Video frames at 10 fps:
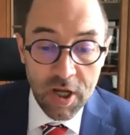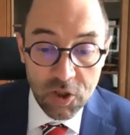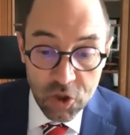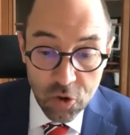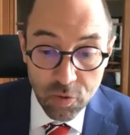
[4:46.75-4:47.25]

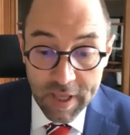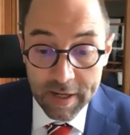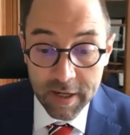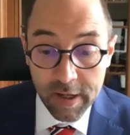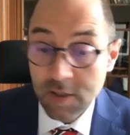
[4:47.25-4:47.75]
to
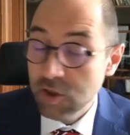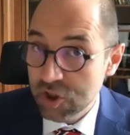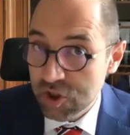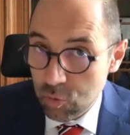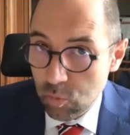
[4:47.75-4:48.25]
Canada
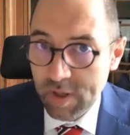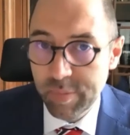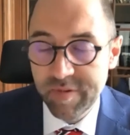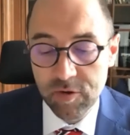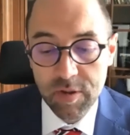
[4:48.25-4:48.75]
right
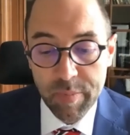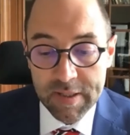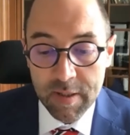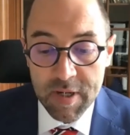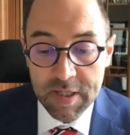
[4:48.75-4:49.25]
before the
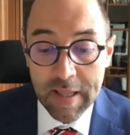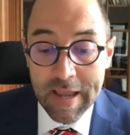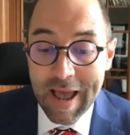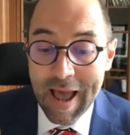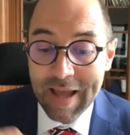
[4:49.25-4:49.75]
pandemic
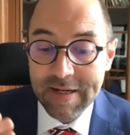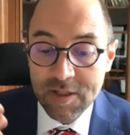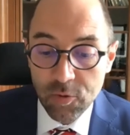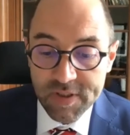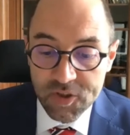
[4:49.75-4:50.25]
had
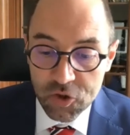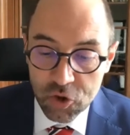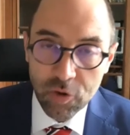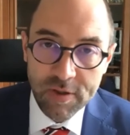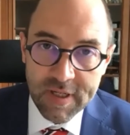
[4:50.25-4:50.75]
increased
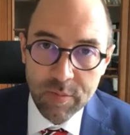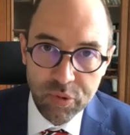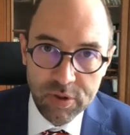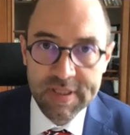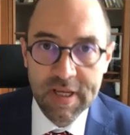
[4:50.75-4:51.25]

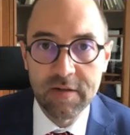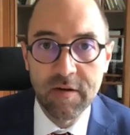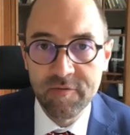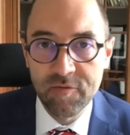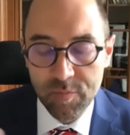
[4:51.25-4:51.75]
13%
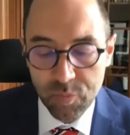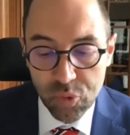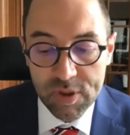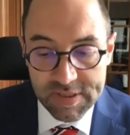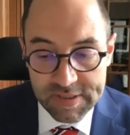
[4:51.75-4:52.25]
from
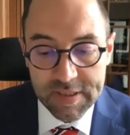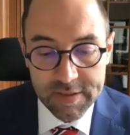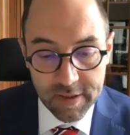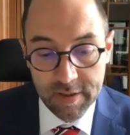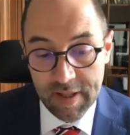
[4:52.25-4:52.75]

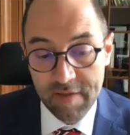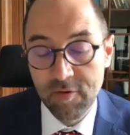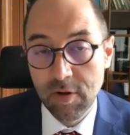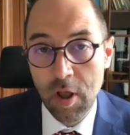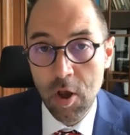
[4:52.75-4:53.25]
pre-CETA
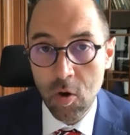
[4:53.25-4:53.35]
level,